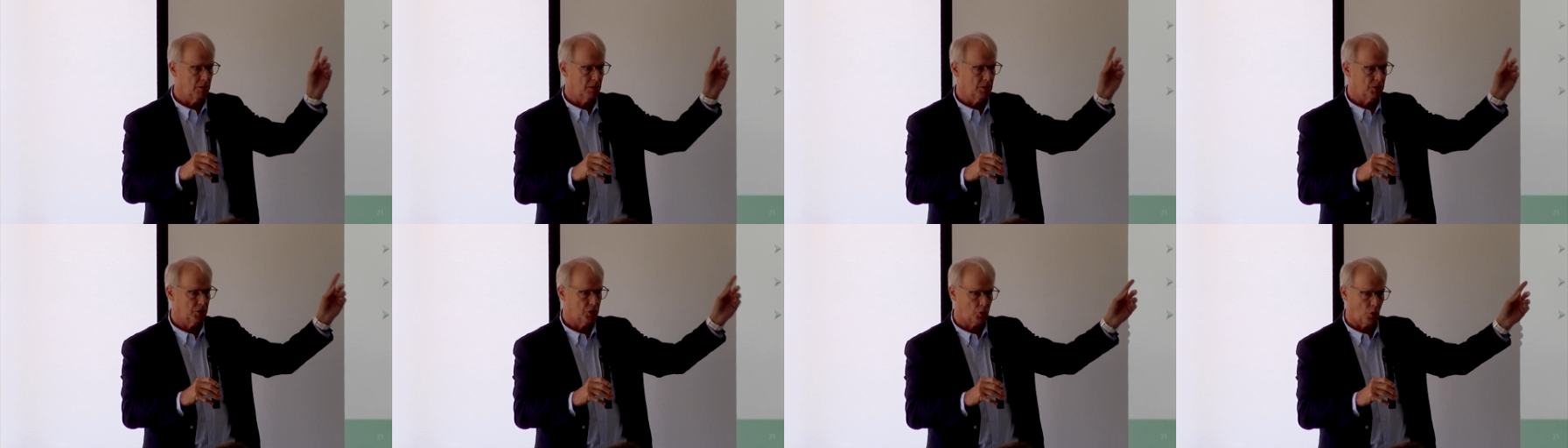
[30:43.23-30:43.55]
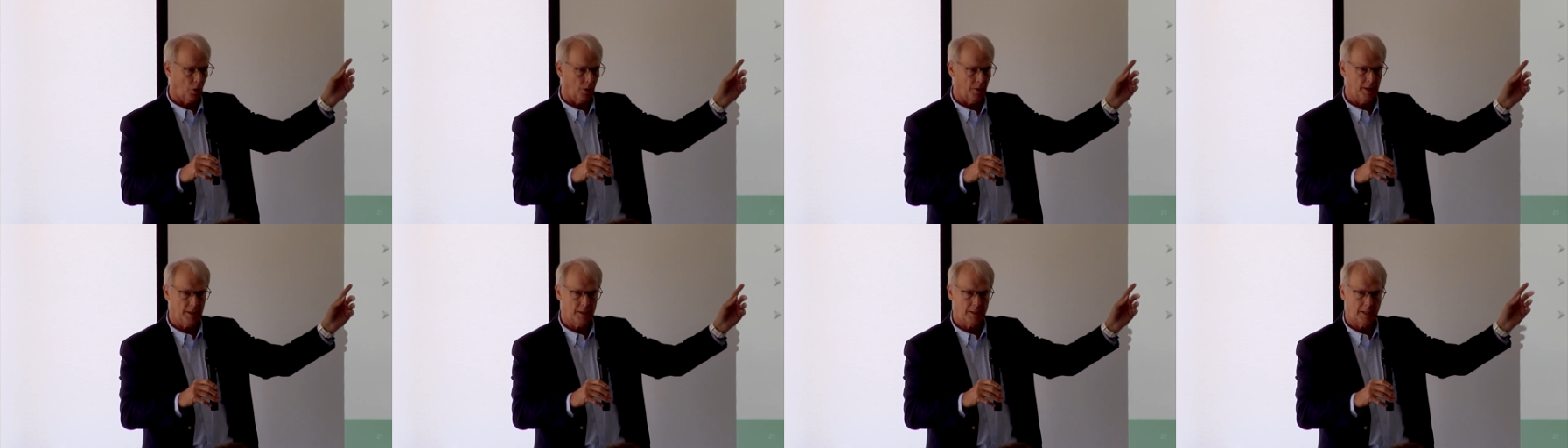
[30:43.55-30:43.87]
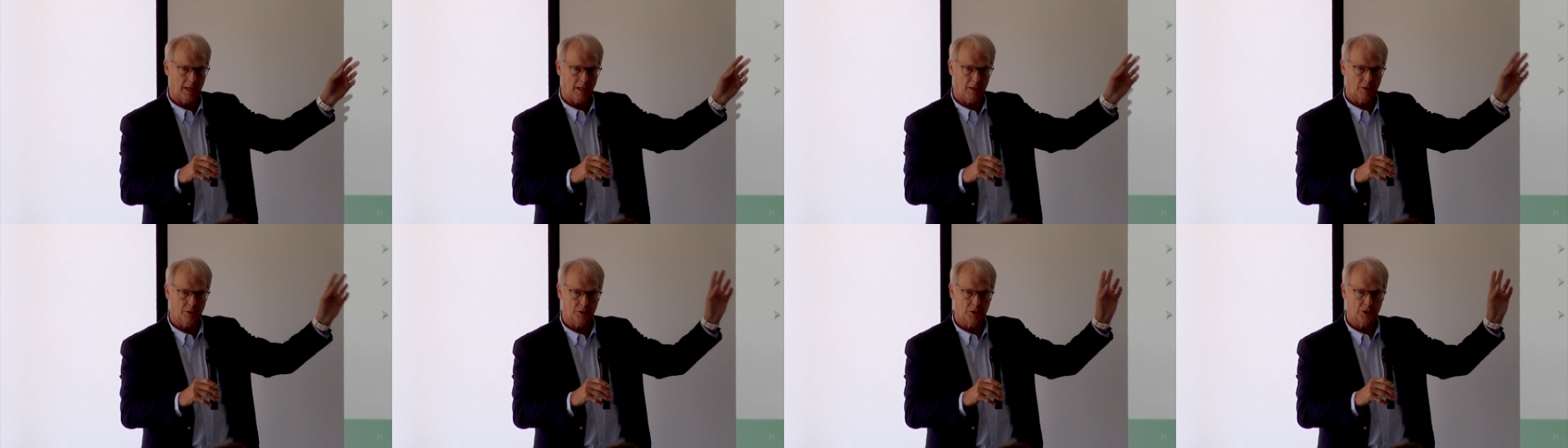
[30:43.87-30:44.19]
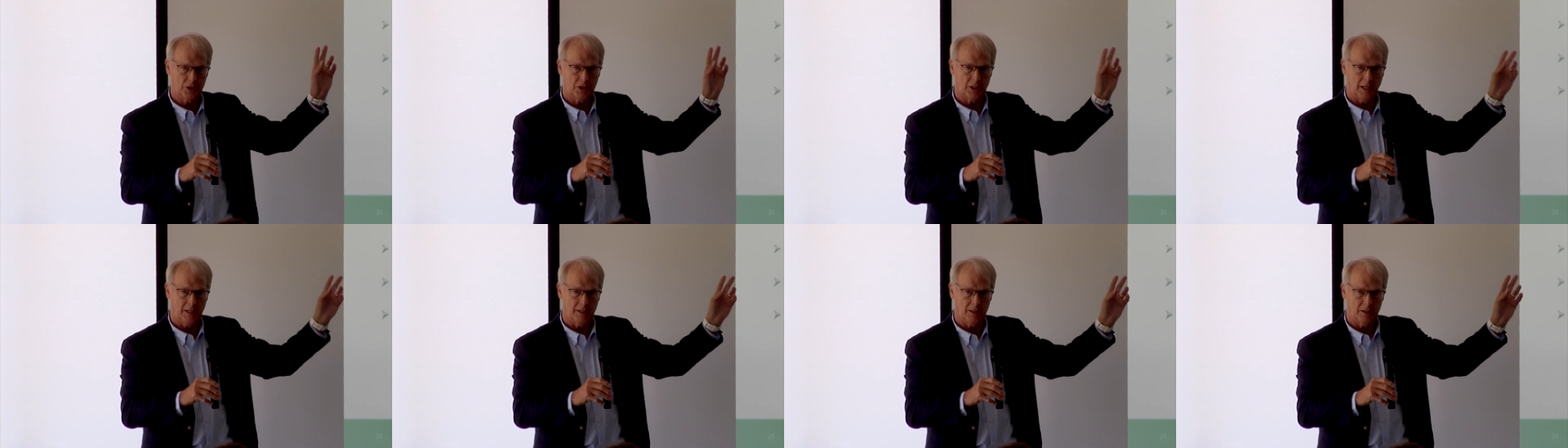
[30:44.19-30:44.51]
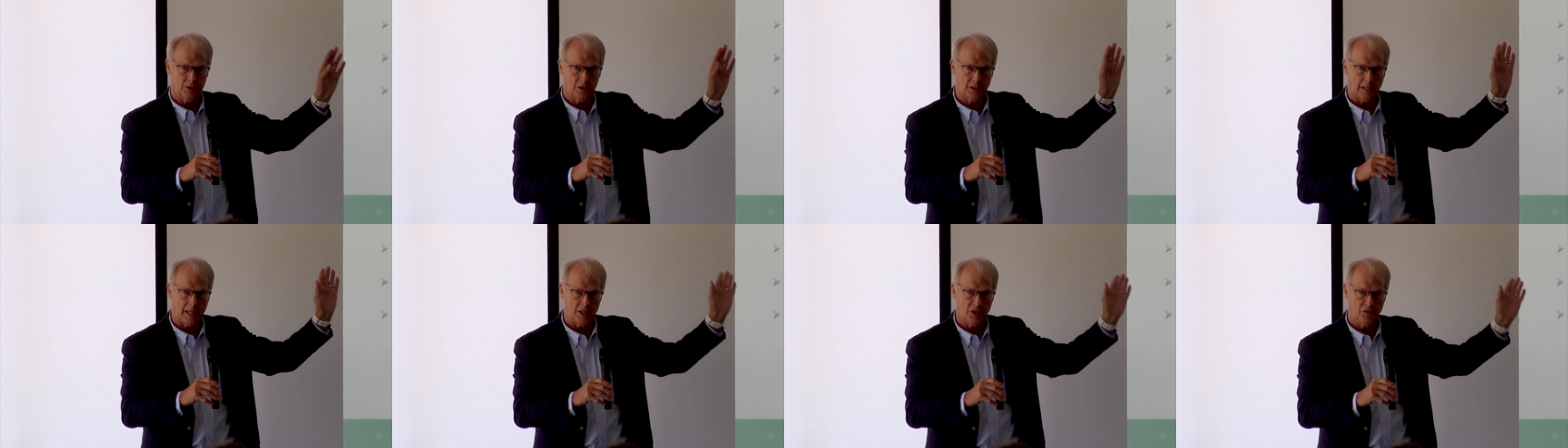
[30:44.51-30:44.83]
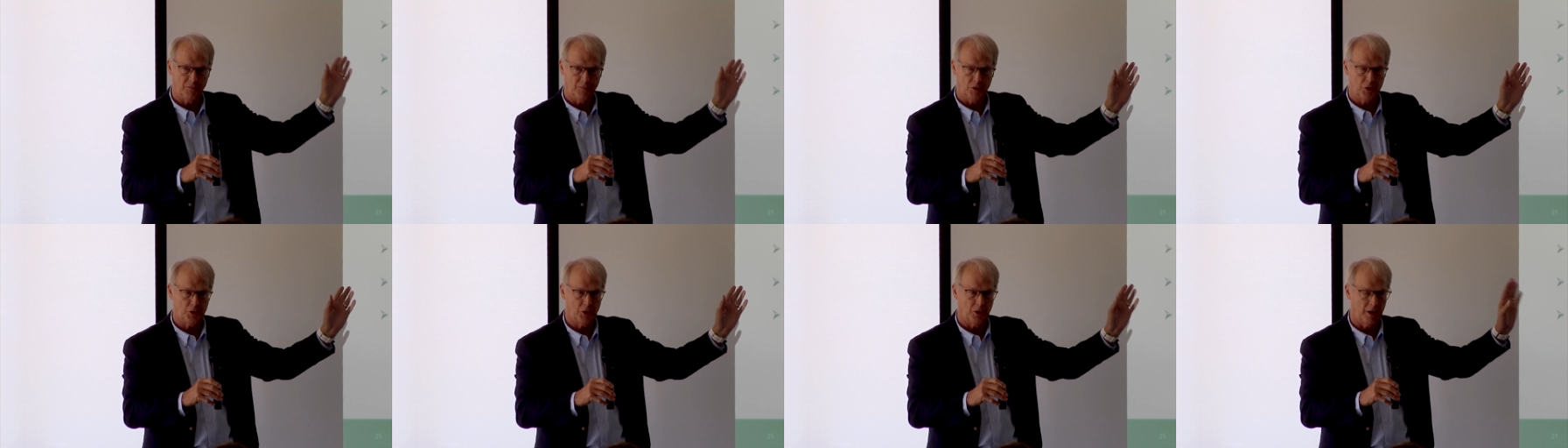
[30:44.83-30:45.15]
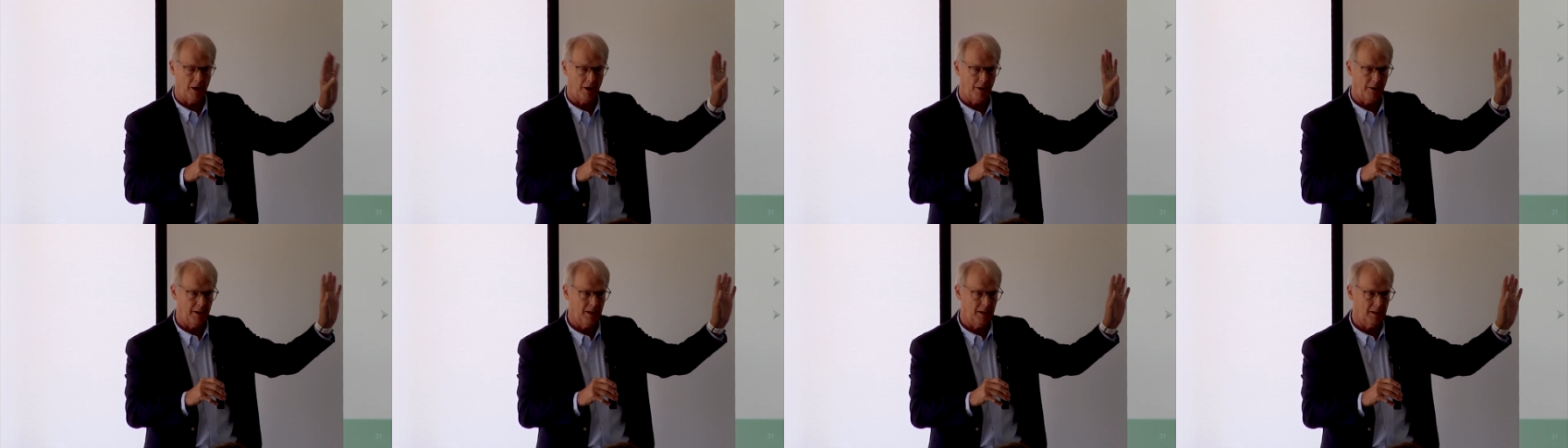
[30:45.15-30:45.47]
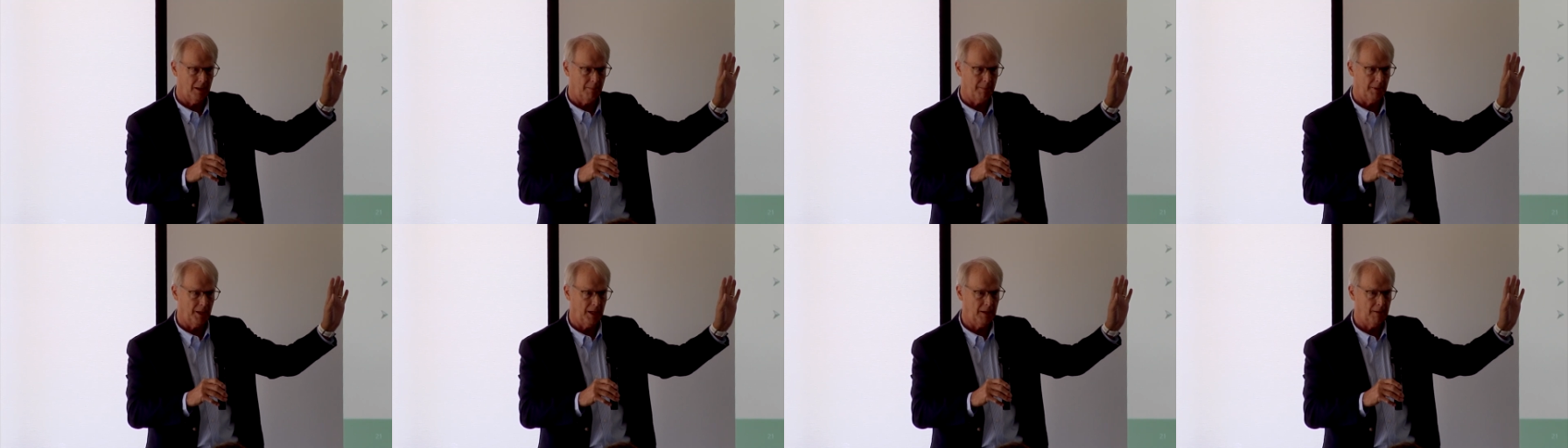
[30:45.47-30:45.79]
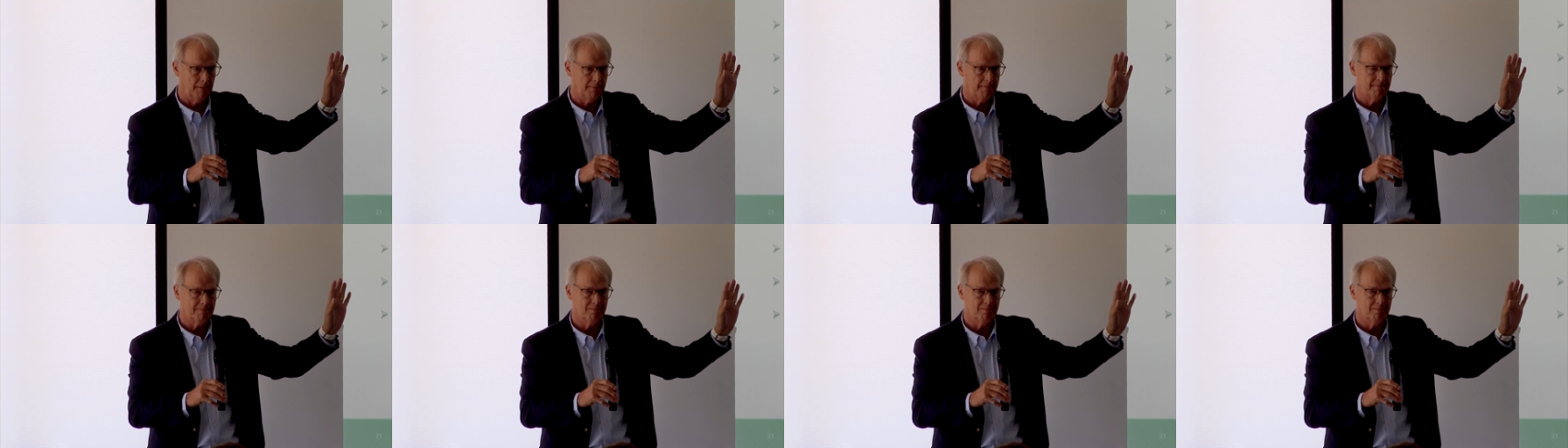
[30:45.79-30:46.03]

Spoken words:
storyteller slash visionary a bit.